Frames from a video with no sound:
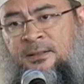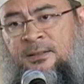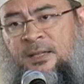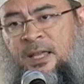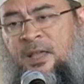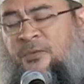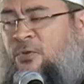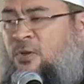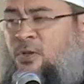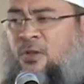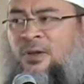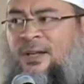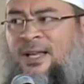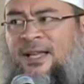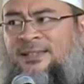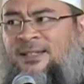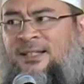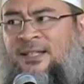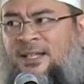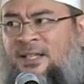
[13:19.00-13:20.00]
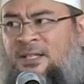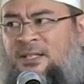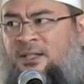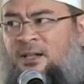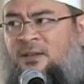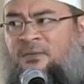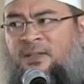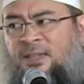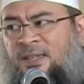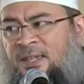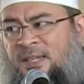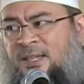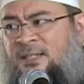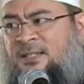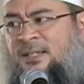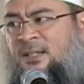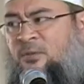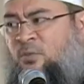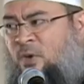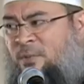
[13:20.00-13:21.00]
If you look at the list of the things
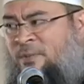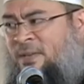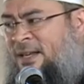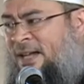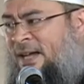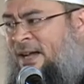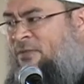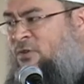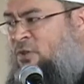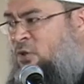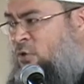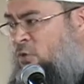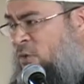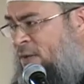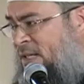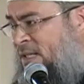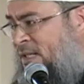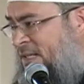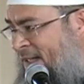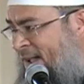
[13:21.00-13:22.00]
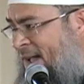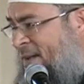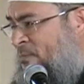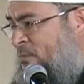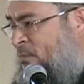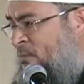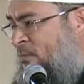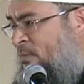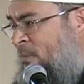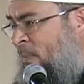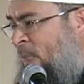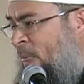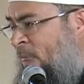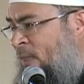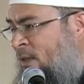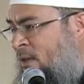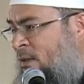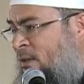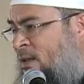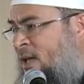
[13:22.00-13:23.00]
that women have to do in Islam,
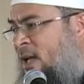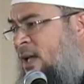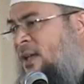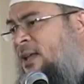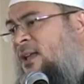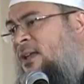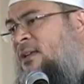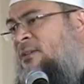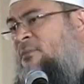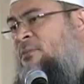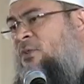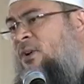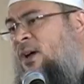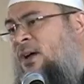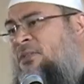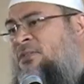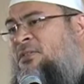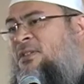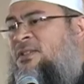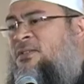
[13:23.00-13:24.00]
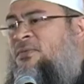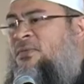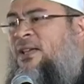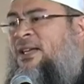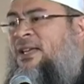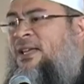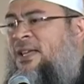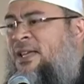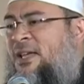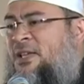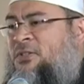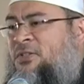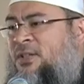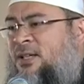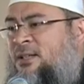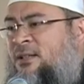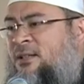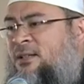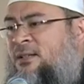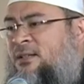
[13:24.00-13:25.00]
to us it's very
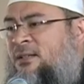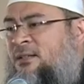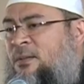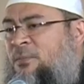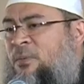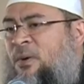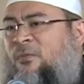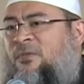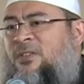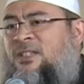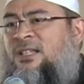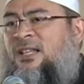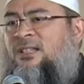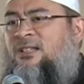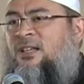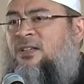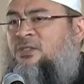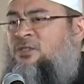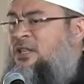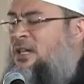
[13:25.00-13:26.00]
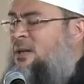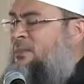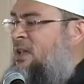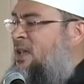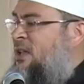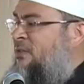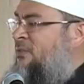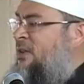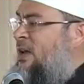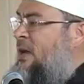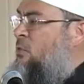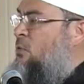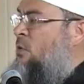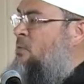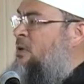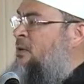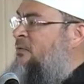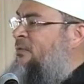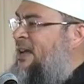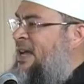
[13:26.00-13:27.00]
easy. The Prophet says, if a
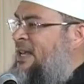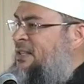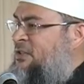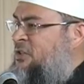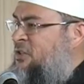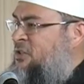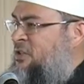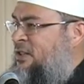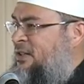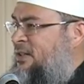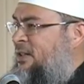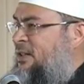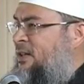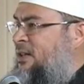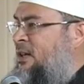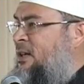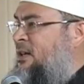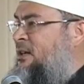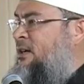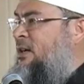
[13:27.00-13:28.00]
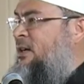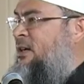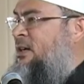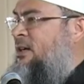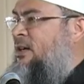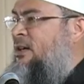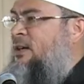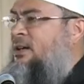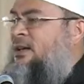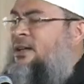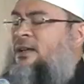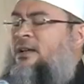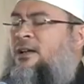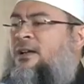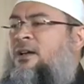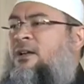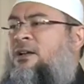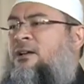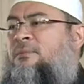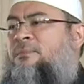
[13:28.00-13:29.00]
woman fasts
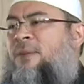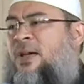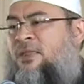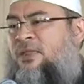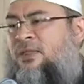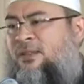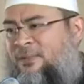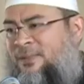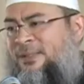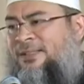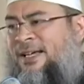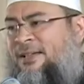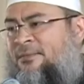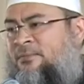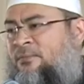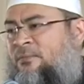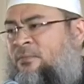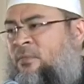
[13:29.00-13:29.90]
her month, Ramadan,